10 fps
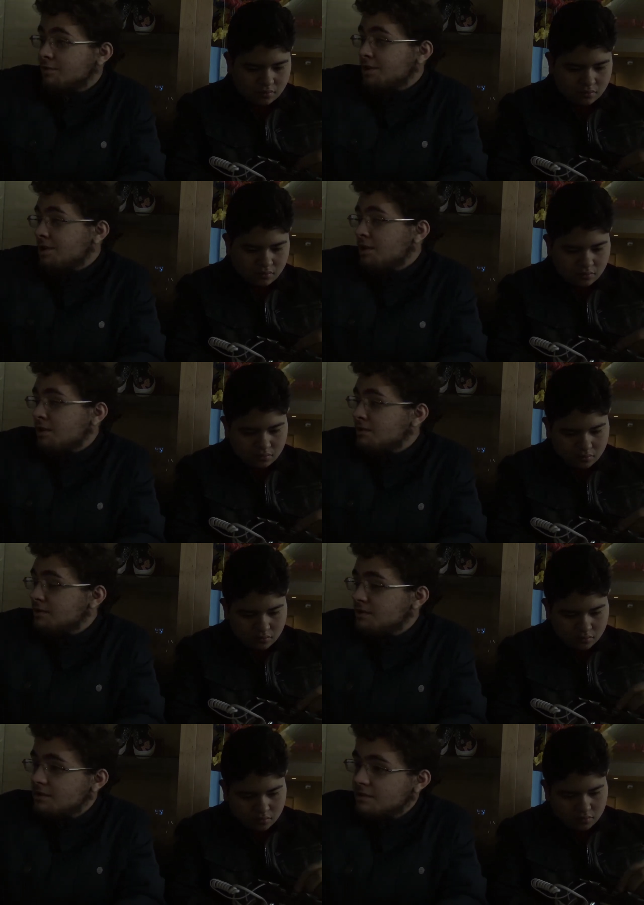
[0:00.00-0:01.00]
Speaker 1: over here.
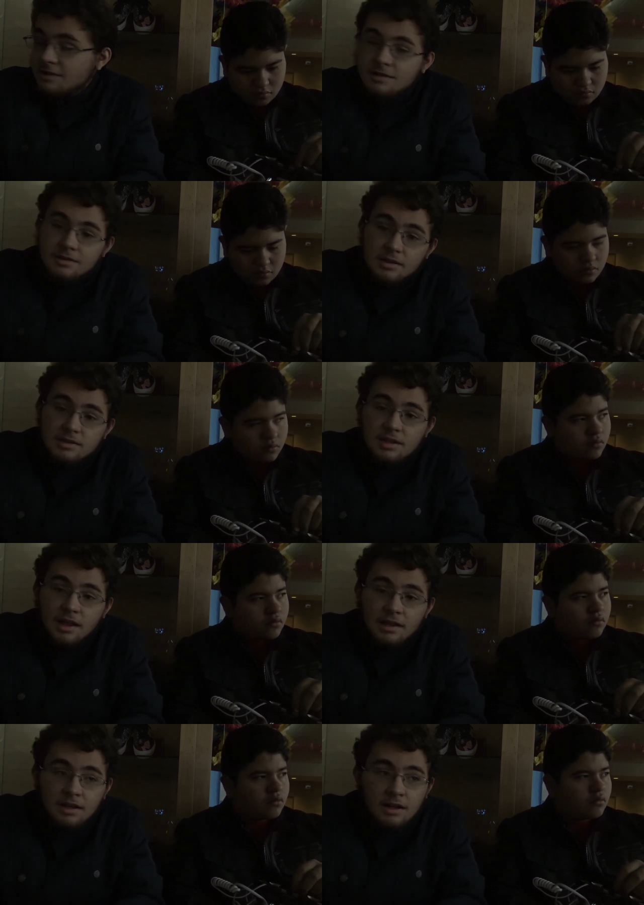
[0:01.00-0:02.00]
It's
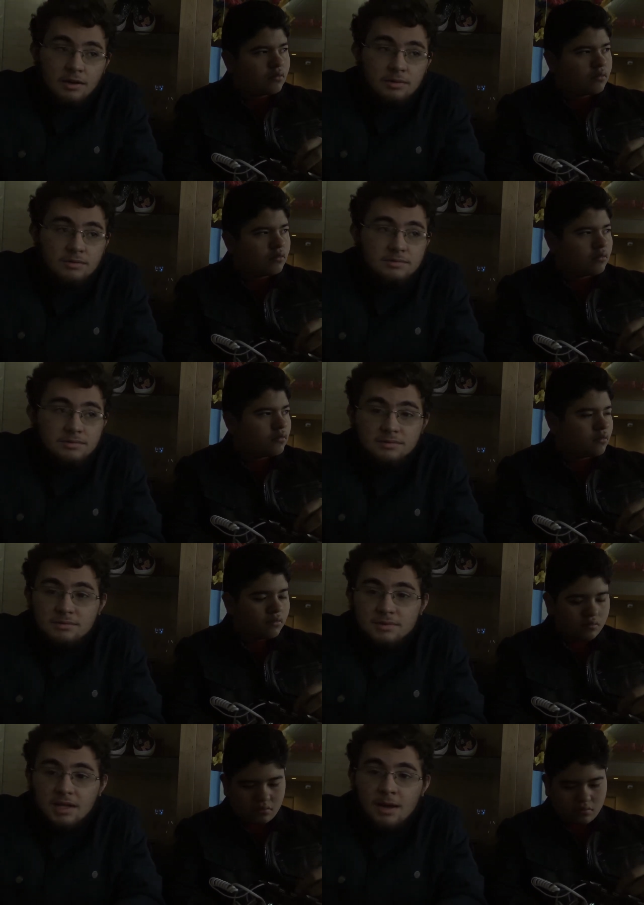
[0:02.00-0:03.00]
like you know,
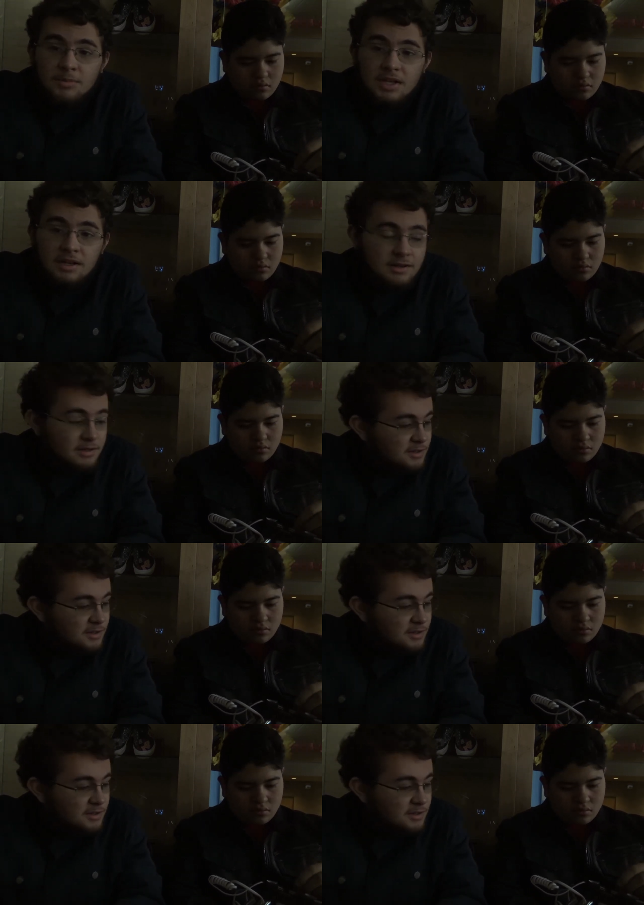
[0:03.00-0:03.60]
it's empty.